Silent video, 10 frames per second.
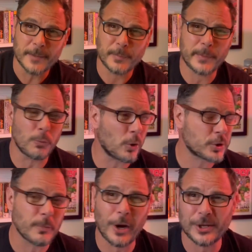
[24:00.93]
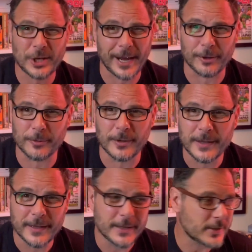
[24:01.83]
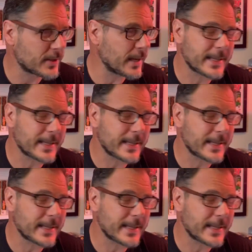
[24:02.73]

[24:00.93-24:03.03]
People watch my channel, see a